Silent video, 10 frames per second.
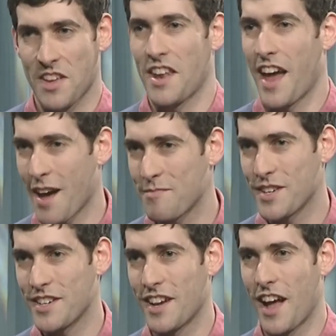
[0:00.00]
and
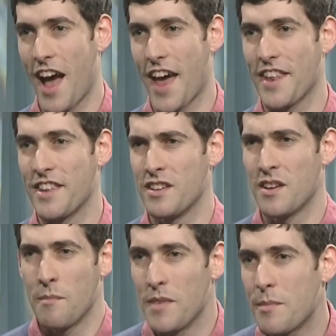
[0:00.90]
happy, and
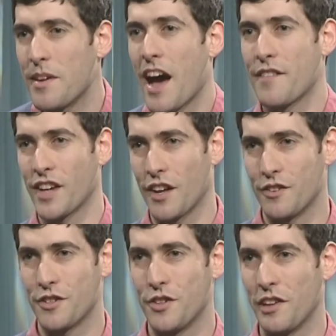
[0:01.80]
maybe having
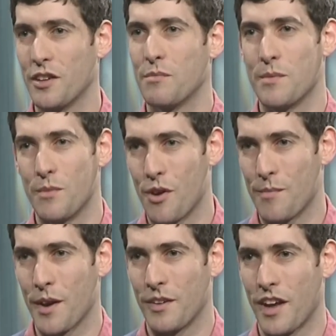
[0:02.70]
understood a little bit more
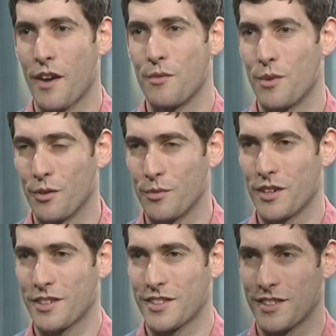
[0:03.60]
about how the world
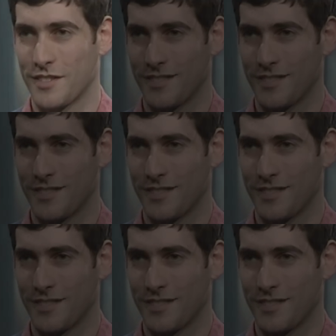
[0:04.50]
works.